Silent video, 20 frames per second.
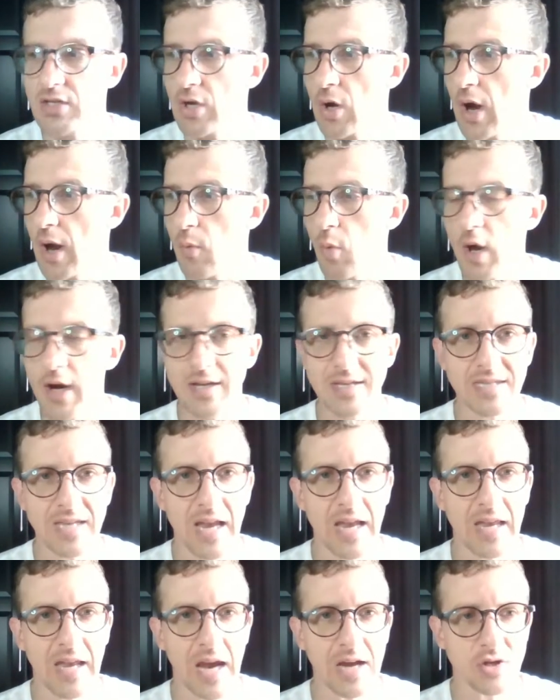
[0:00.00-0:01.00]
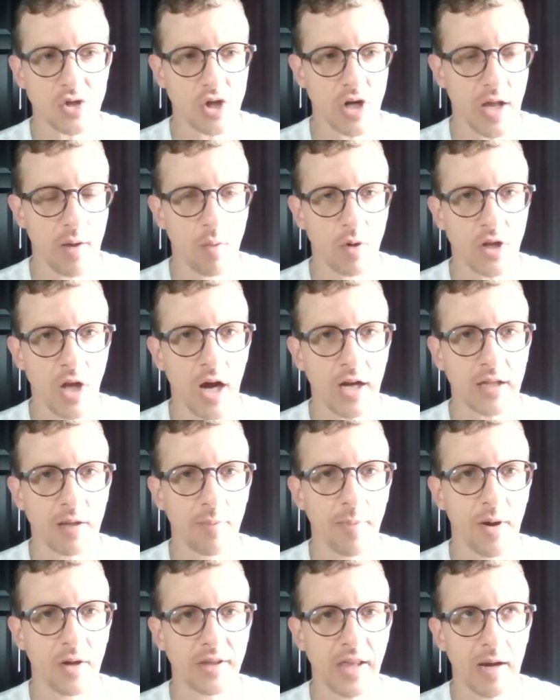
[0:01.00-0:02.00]
So I want to say yesterday we talked
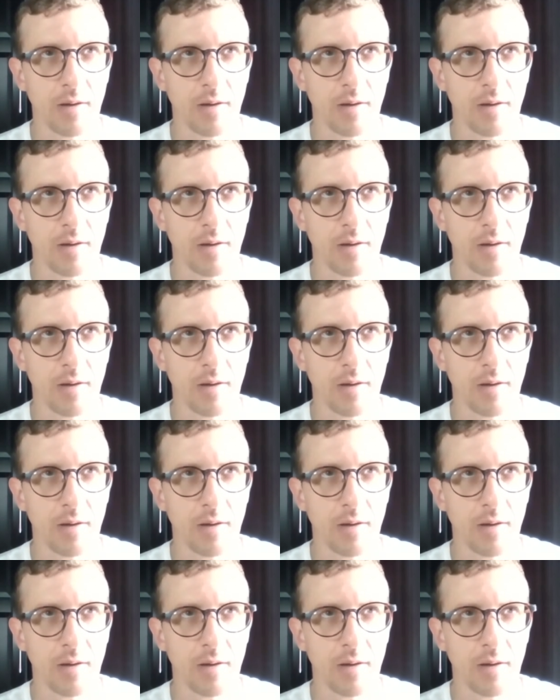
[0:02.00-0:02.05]
about